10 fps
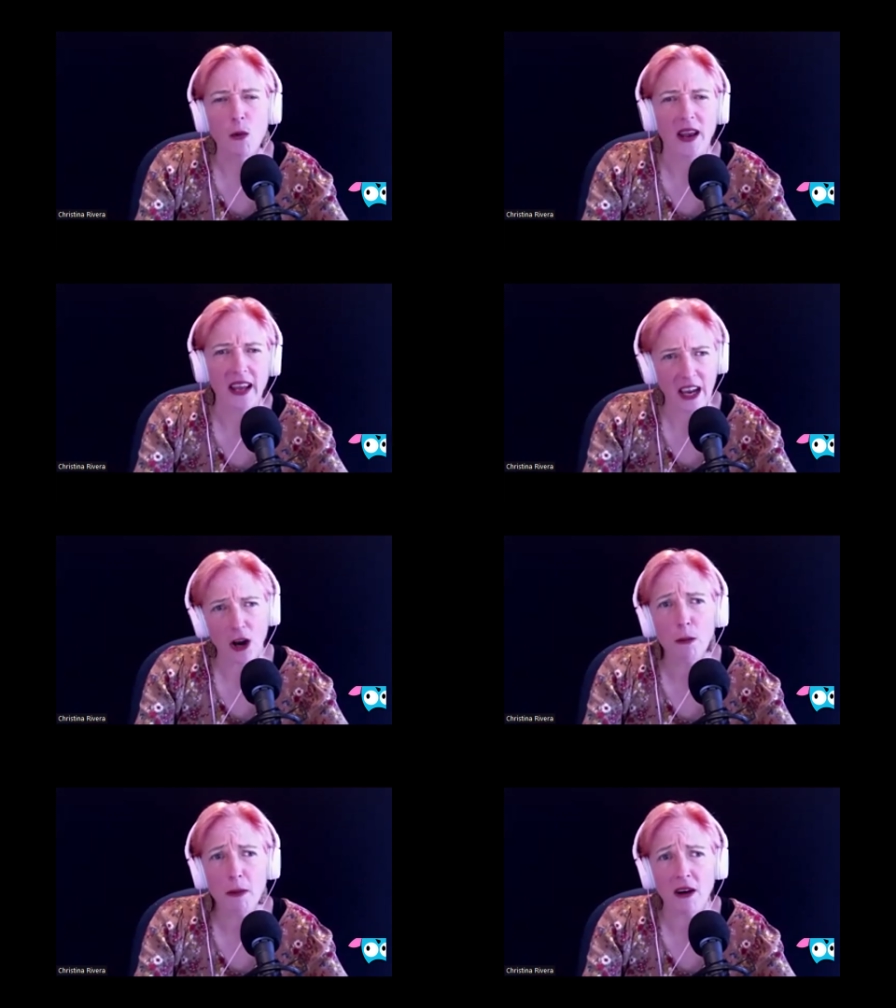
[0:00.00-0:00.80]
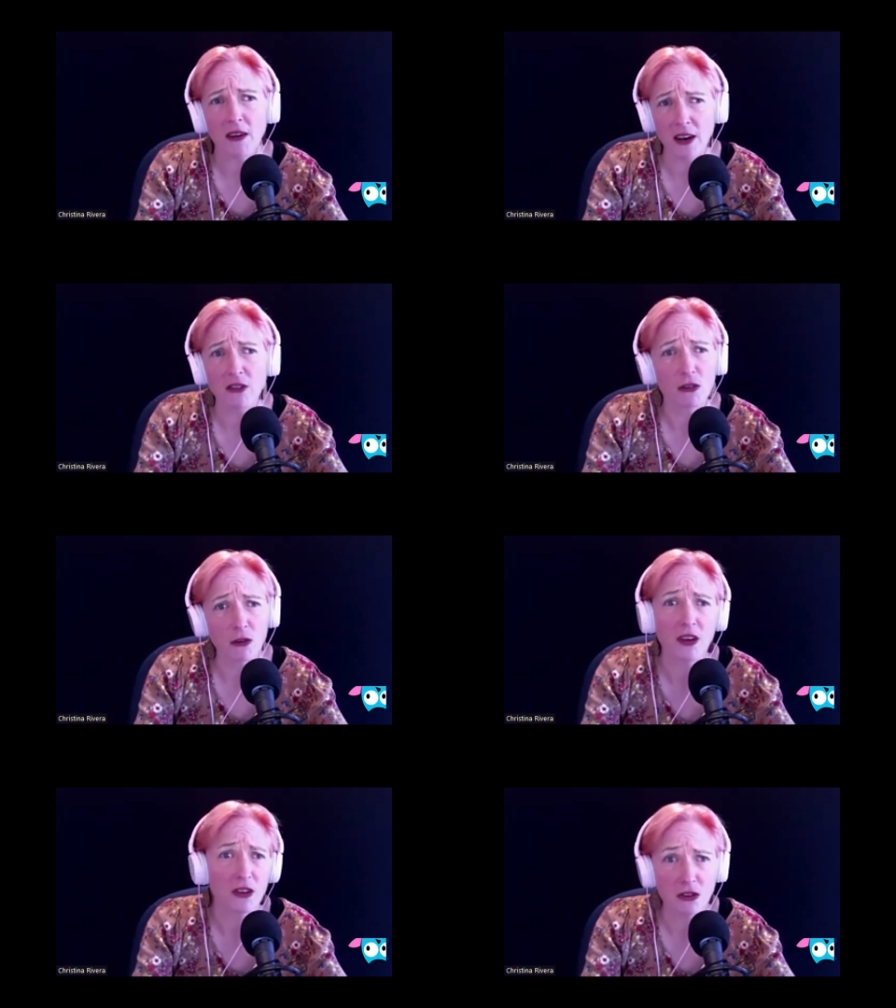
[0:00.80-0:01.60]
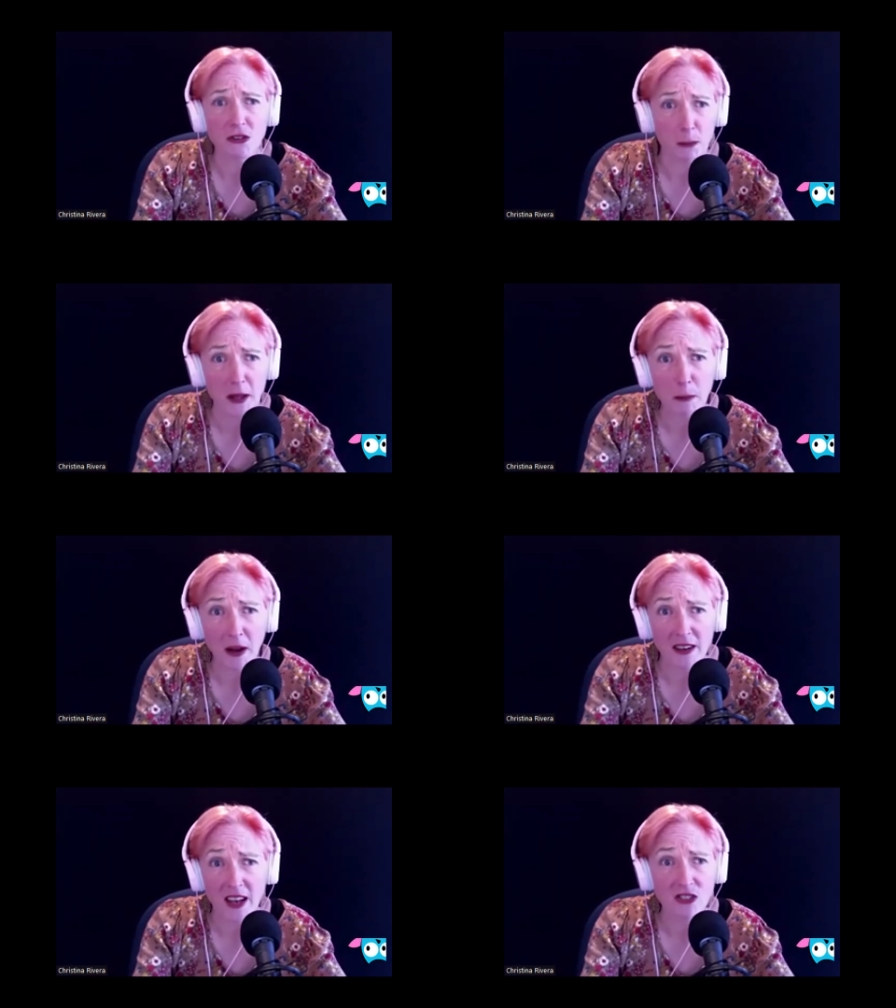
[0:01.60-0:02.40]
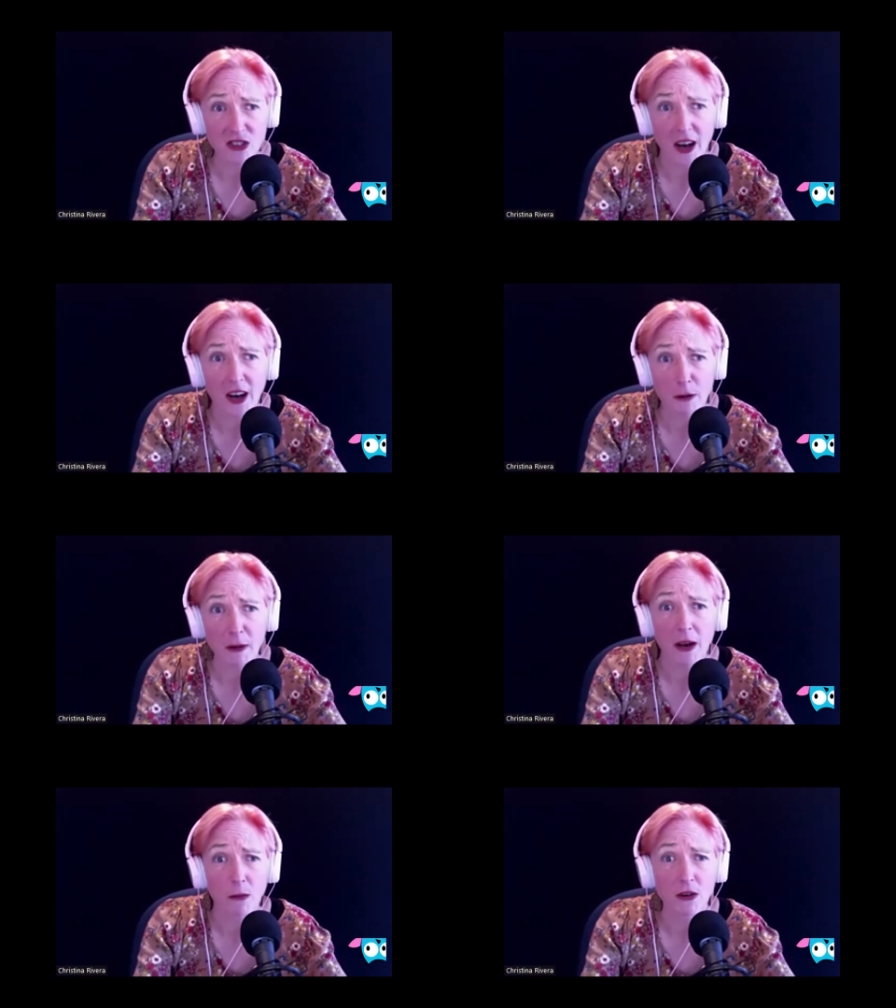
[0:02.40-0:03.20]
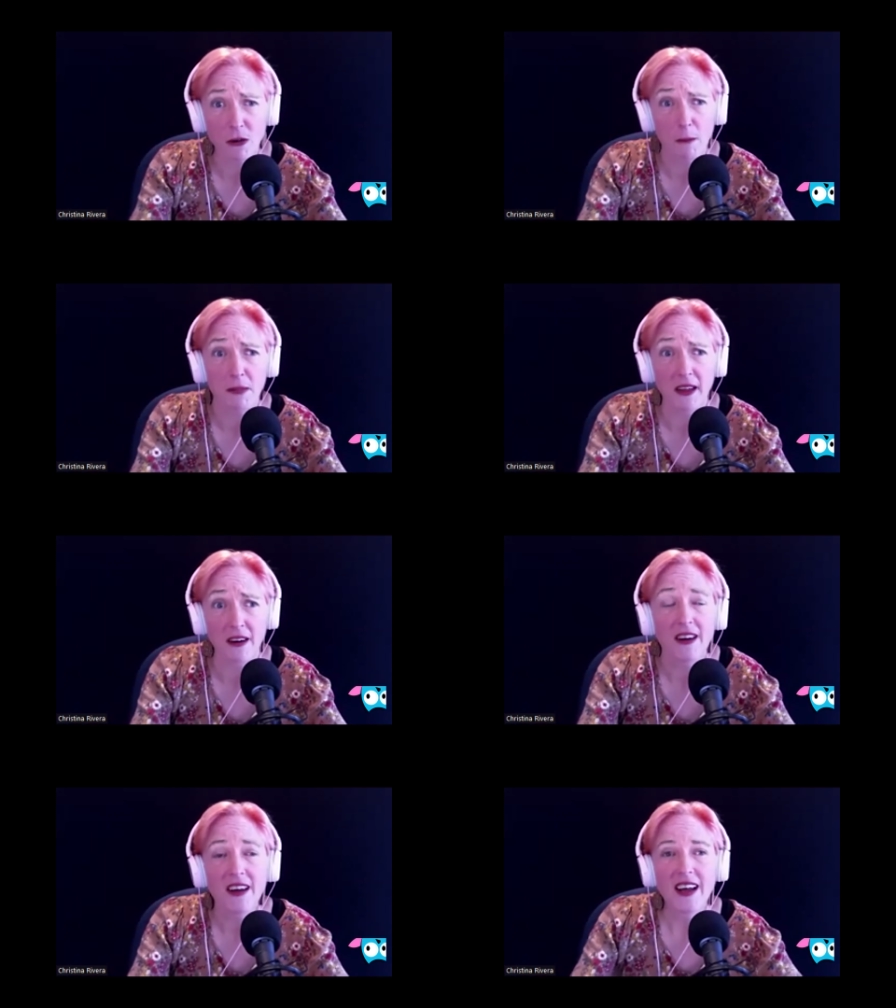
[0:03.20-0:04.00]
what I care about, and you're going to do something about it, not just talk about it when you're up there.